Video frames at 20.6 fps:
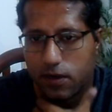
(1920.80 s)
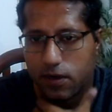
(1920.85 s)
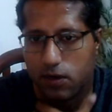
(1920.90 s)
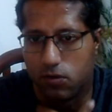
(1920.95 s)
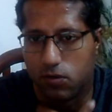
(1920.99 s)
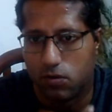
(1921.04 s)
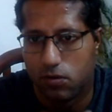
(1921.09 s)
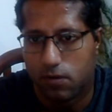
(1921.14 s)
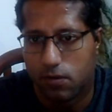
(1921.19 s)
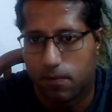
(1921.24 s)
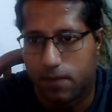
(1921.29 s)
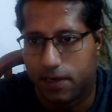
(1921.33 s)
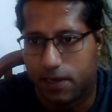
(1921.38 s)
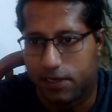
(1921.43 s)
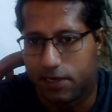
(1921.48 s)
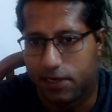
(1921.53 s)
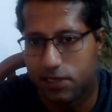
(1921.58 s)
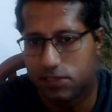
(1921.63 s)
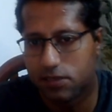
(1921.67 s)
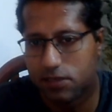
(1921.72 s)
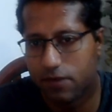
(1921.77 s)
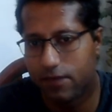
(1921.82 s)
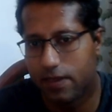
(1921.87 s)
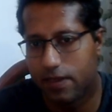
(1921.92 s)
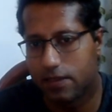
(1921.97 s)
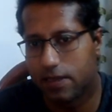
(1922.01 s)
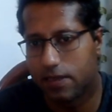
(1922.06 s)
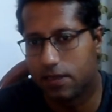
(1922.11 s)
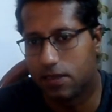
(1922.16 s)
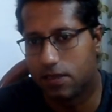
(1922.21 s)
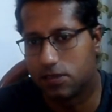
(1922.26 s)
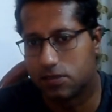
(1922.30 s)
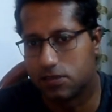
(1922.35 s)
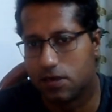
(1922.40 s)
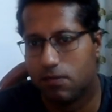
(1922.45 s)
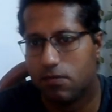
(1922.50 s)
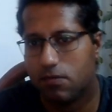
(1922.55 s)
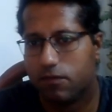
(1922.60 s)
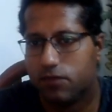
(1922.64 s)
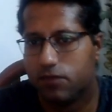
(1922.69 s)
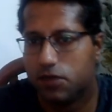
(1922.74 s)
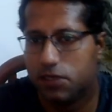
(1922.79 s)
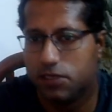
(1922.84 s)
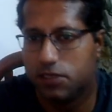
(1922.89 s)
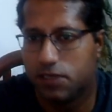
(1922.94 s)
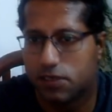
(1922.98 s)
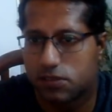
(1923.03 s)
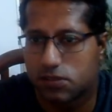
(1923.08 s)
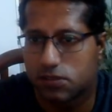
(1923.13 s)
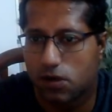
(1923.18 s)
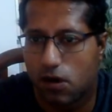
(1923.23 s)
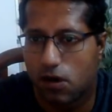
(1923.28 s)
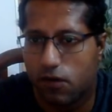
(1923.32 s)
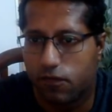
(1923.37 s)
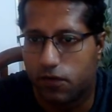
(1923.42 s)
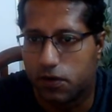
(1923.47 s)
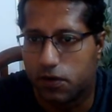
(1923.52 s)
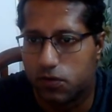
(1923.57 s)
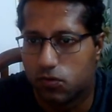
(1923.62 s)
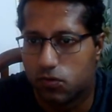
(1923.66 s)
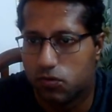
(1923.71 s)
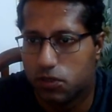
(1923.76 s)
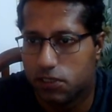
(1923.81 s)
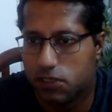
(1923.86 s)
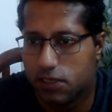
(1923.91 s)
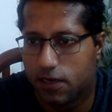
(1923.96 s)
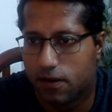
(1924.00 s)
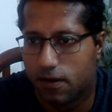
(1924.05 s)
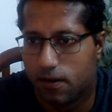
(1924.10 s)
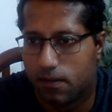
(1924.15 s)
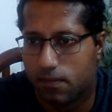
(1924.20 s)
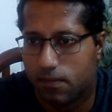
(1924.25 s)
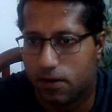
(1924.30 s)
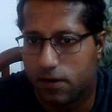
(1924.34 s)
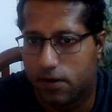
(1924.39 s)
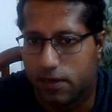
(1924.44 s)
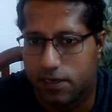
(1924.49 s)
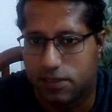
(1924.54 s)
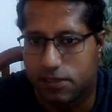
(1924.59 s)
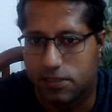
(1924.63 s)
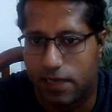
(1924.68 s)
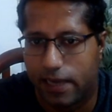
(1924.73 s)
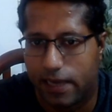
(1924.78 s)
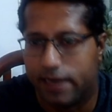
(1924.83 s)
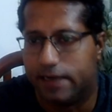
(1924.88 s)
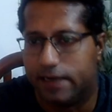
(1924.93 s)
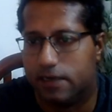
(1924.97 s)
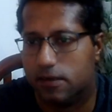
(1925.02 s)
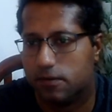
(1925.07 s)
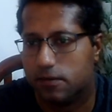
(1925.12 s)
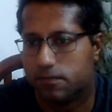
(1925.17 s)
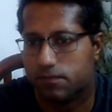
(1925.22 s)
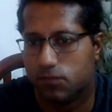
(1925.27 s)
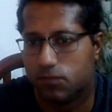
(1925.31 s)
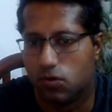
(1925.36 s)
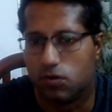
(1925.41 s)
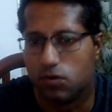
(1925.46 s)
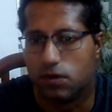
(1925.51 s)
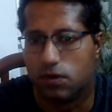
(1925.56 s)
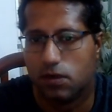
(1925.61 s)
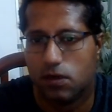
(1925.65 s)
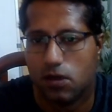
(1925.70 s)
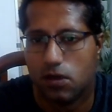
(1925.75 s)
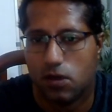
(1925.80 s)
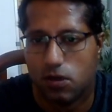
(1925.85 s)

unknown, but it is given that the sum of the digits of a 2-digit number is 8. Okay.